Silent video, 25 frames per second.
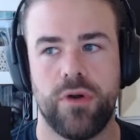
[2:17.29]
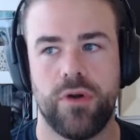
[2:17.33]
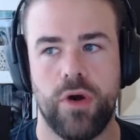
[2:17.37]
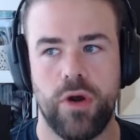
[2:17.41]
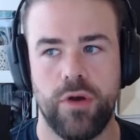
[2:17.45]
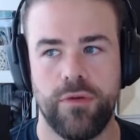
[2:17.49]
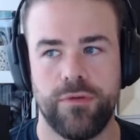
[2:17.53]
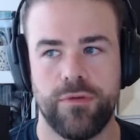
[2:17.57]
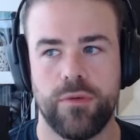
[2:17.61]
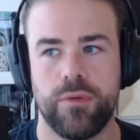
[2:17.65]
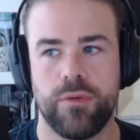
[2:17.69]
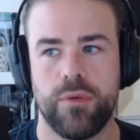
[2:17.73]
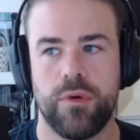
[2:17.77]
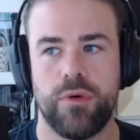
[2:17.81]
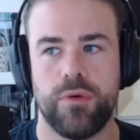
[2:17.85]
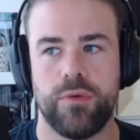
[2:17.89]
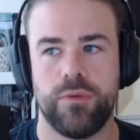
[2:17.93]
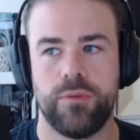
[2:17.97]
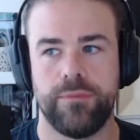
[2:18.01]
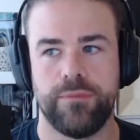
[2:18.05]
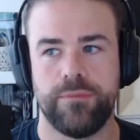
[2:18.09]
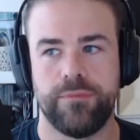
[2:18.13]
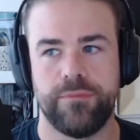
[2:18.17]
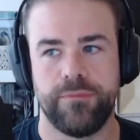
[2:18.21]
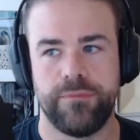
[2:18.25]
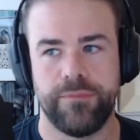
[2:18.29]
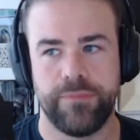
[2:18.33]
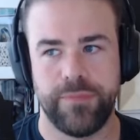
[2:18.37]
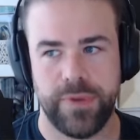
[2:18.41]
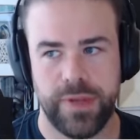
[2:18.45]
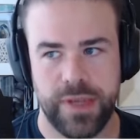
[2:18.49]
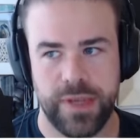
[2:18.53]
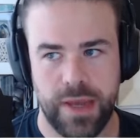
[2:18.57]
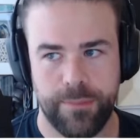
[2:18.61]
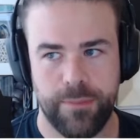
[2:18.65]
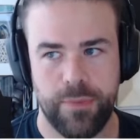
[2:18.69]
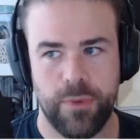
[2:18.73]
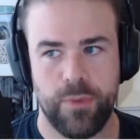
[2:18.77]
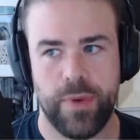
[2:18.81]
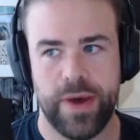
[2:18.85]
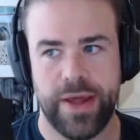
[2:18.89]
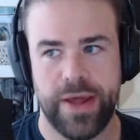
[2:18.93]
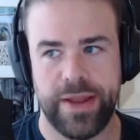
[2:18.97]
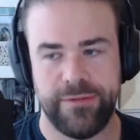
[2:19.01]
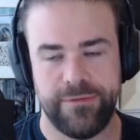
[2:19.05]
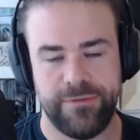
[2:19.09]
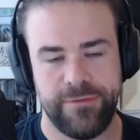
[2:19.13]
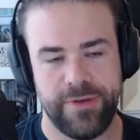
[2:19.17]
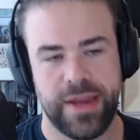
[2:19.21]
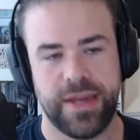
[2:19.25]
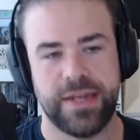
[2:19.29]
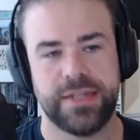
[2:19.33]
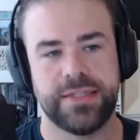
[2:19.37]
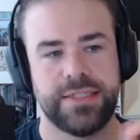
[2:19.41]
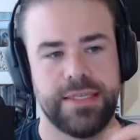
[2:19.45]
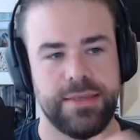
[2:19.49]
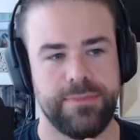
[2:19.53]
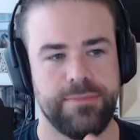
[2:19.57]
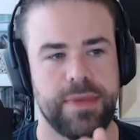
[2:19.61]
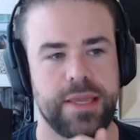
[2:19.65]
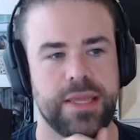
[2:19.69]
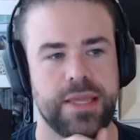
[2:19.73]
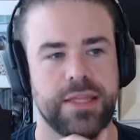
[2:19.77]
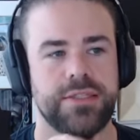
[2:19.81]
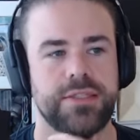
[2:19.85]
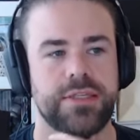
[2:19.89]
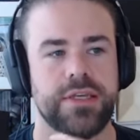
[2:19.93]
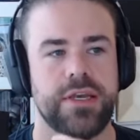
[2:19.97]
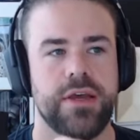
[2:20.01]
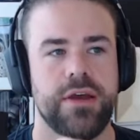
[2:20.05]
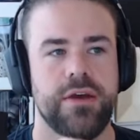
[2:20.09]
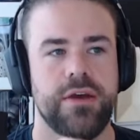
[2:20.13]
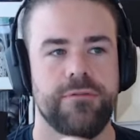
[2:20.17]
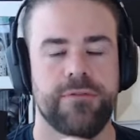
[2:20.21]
overall number one fantasy mids